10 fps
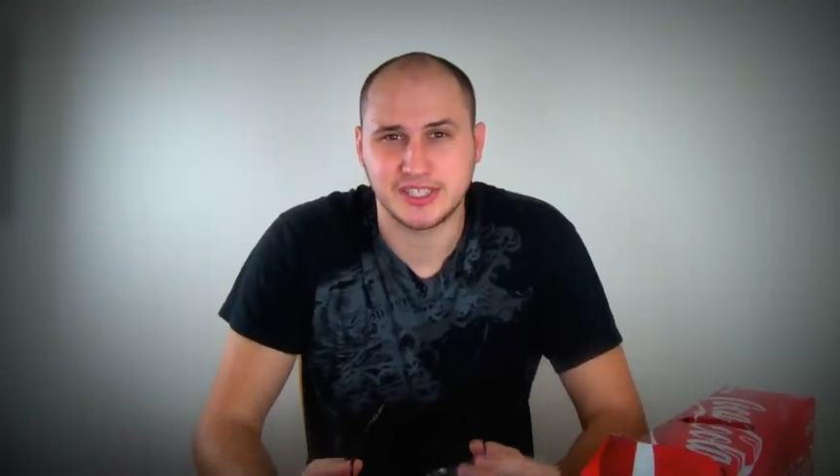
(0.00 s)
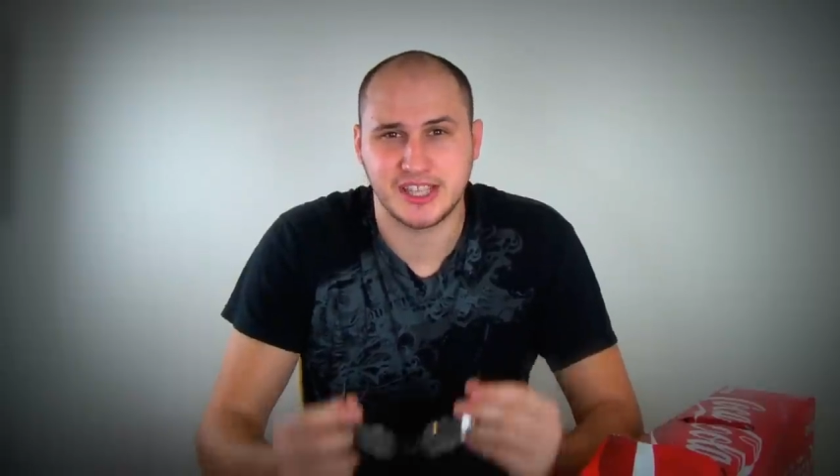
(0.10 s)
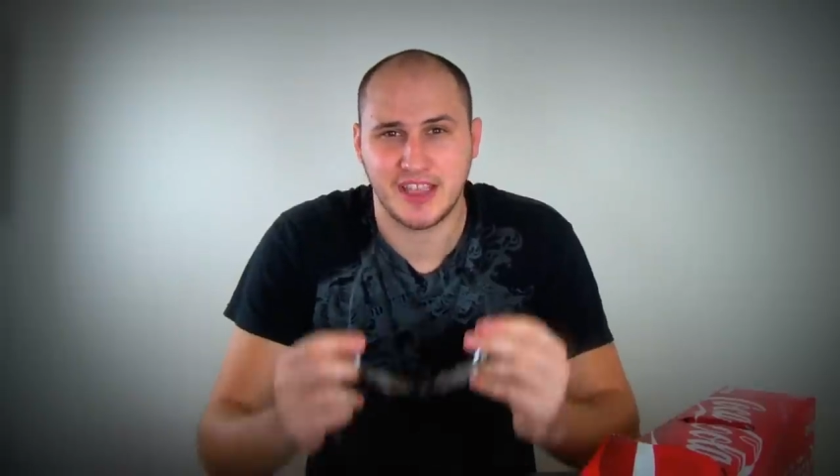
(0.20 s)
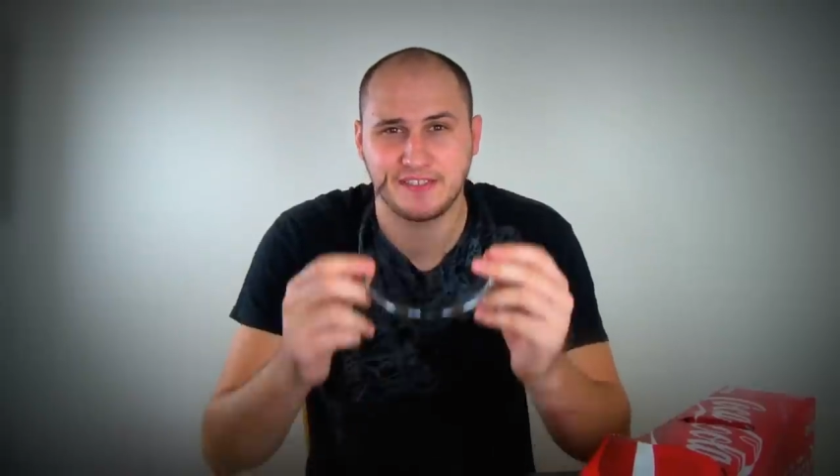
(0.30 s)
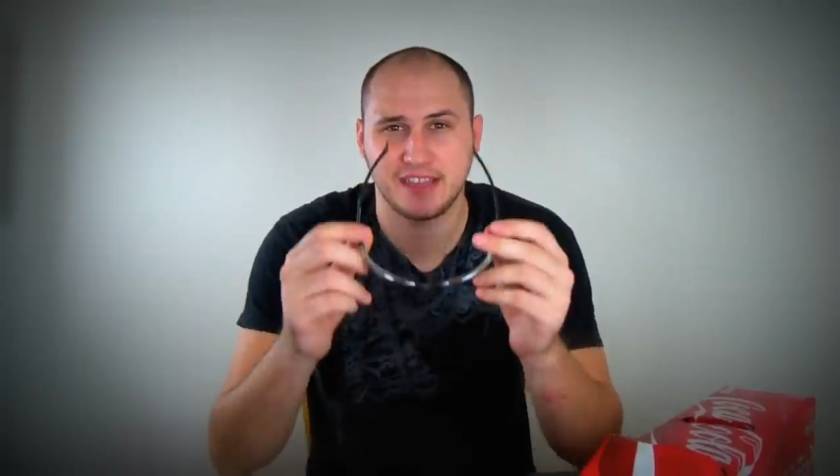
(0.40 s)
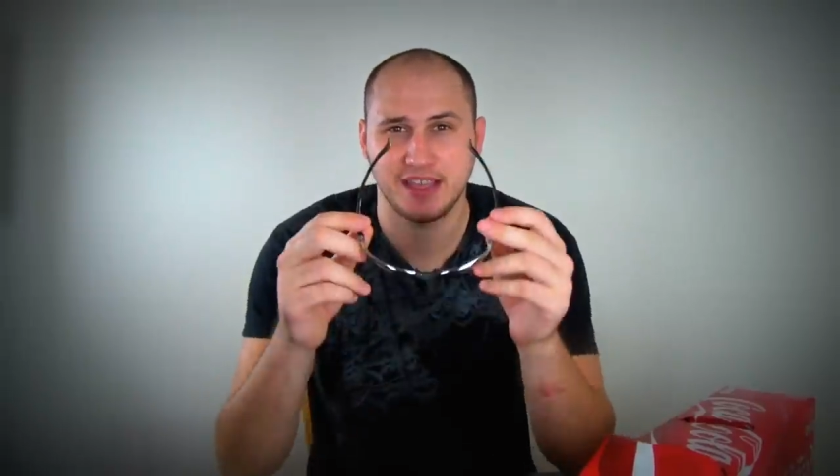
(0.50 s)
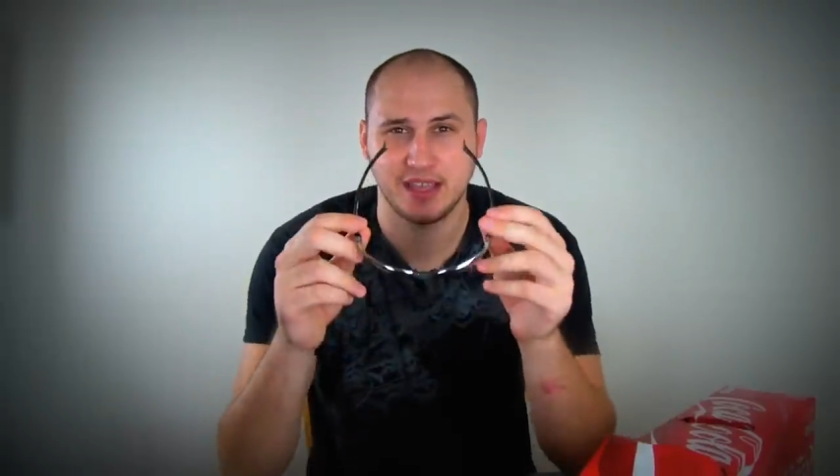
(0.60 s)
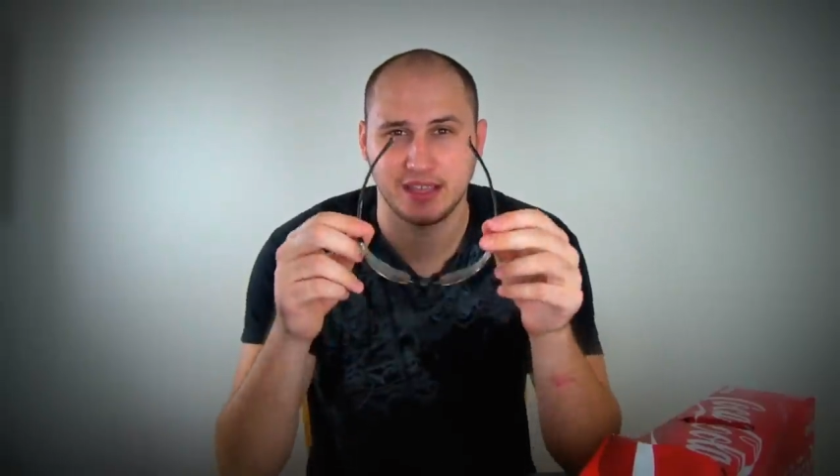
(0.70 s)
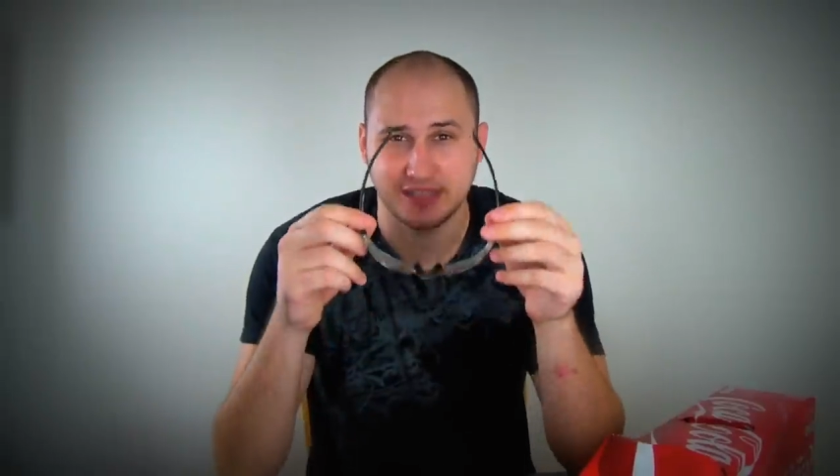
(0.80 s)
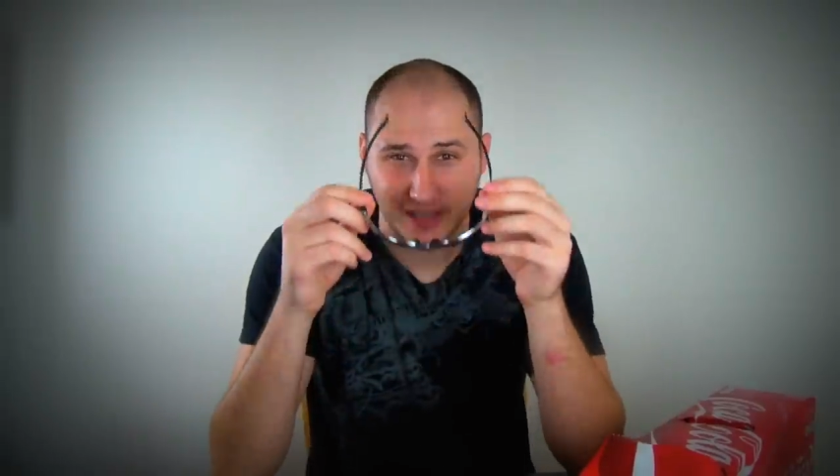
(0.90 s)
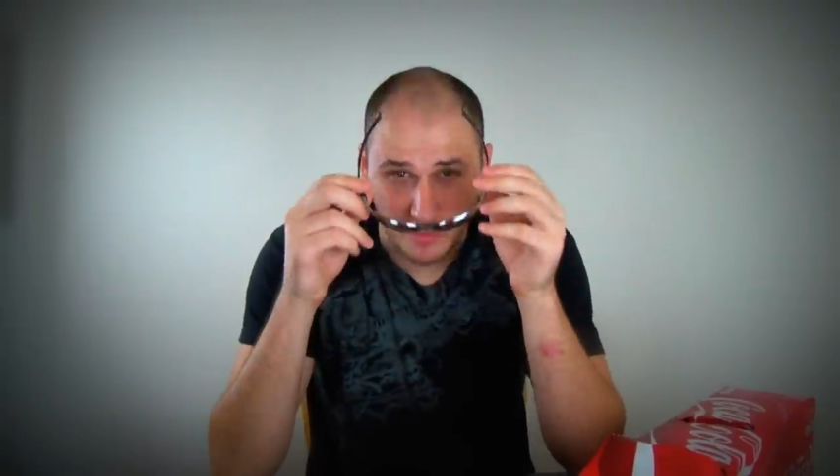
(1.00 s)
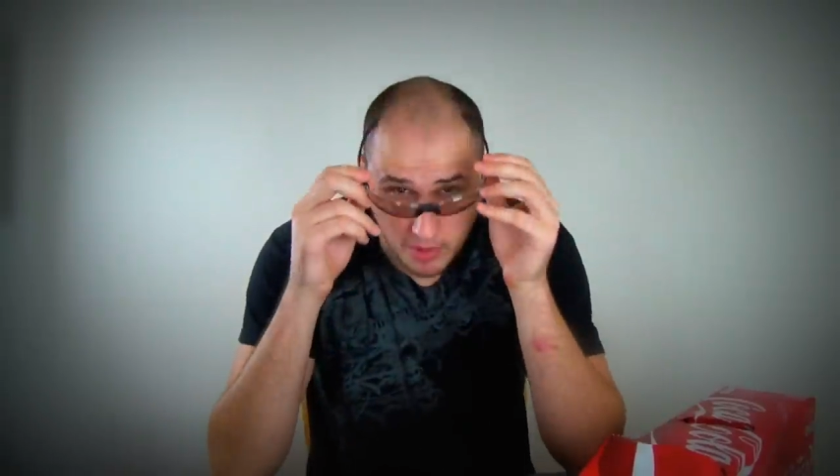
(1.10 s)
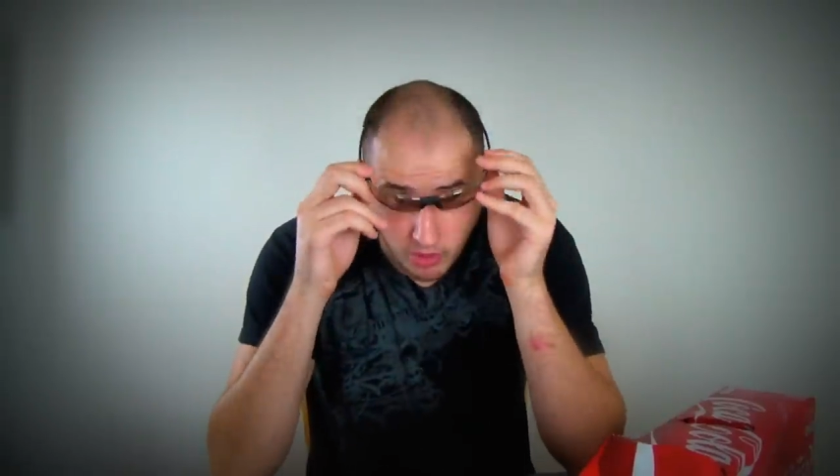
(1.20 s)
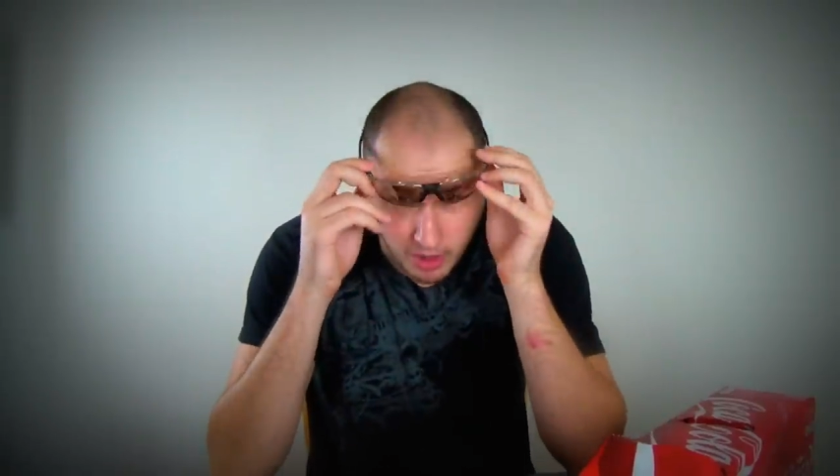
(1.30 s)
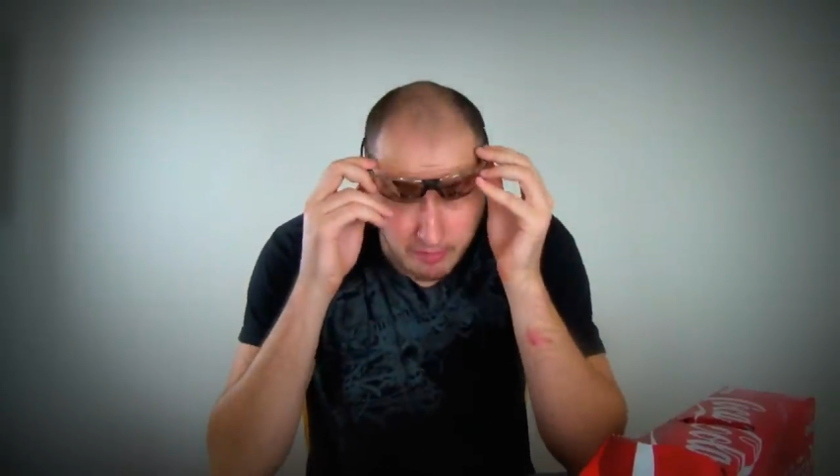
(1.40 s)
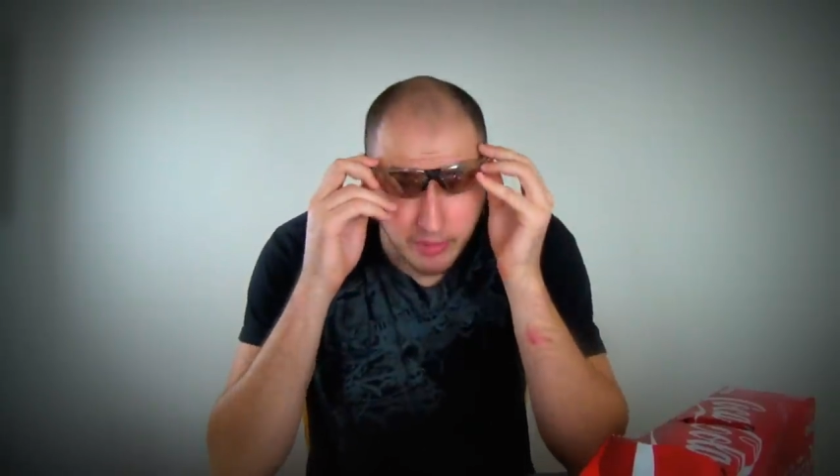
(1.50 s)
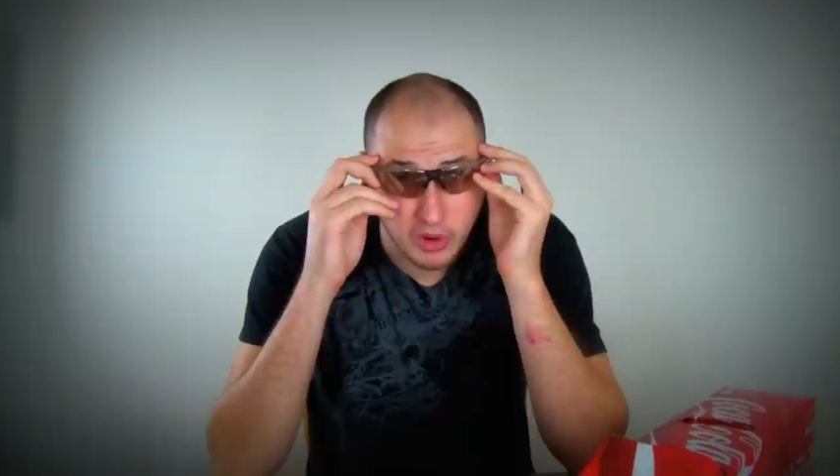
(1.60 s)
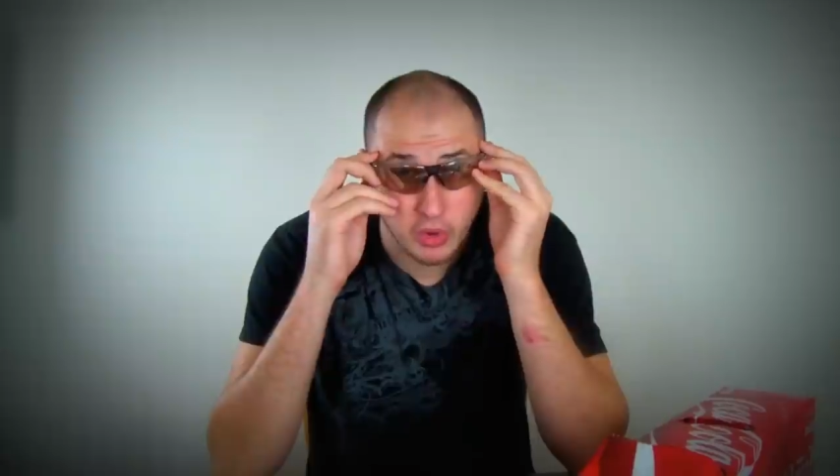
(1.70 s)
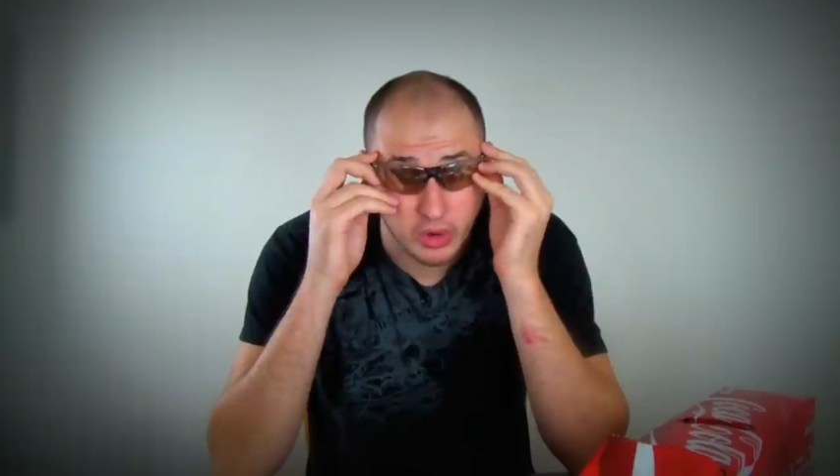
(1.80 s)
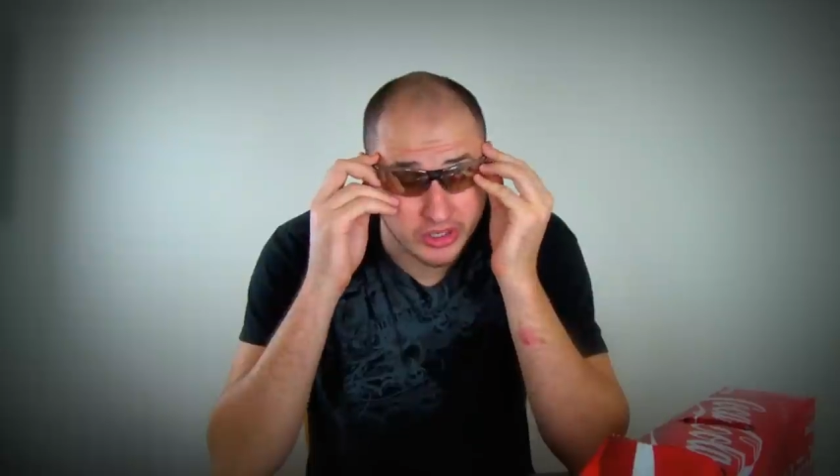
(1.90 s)
Safety is number one
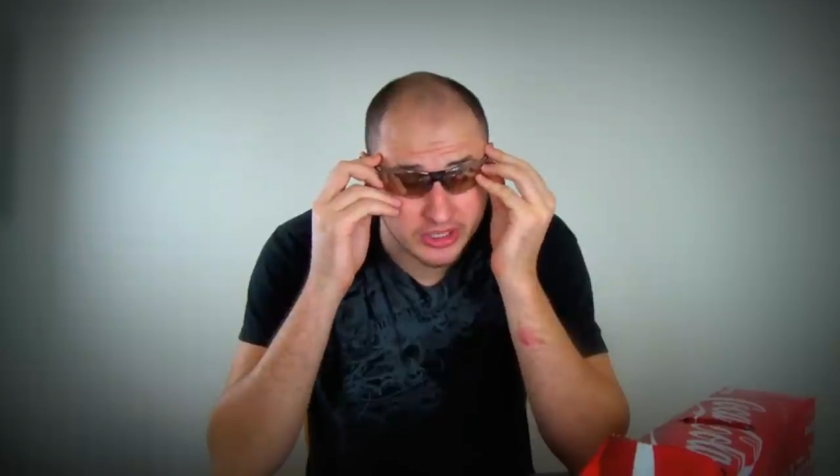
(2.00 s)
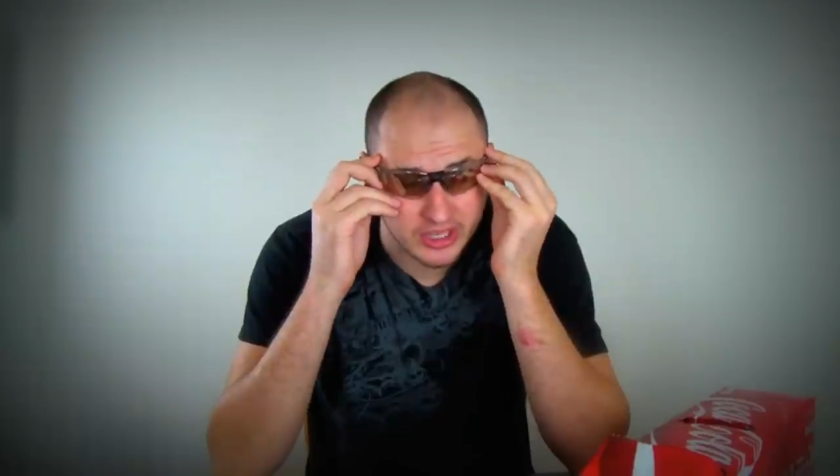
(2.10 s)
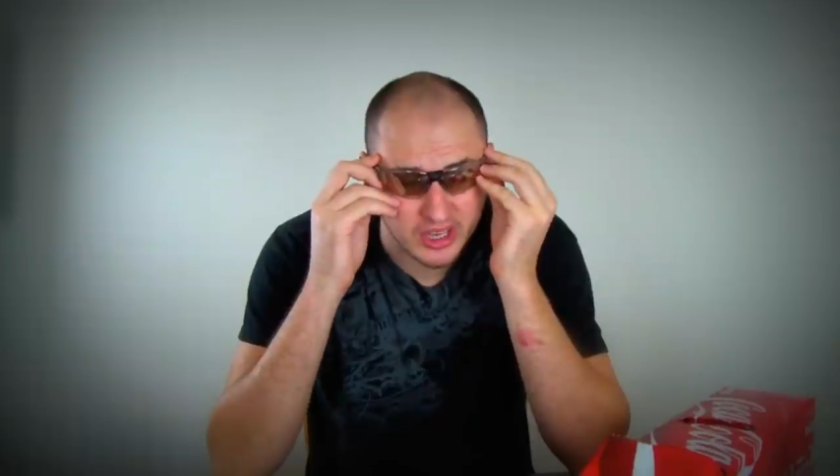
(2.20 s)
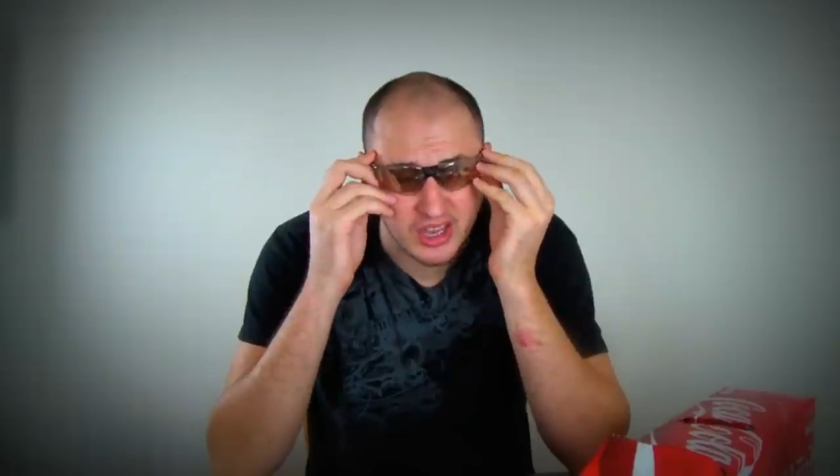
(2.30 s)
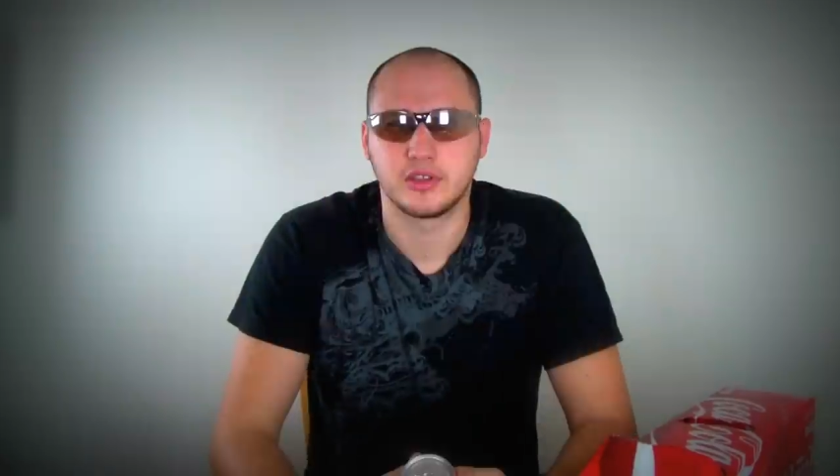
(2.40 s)
priority.